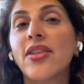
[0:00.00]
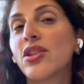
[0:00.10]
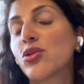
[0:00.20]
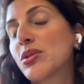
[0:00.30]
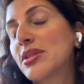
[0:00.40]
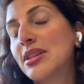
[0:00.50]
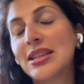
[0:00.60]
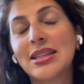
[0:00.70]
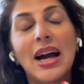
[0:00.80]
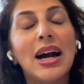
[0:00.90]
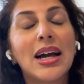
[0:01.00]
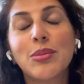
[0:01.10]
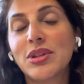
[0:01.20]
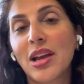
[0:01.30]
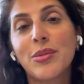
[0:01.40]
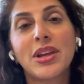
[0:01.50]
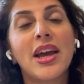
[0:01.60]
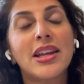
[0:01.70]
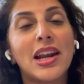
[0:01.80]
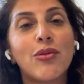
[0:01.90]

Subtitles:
And this was seen time and time again.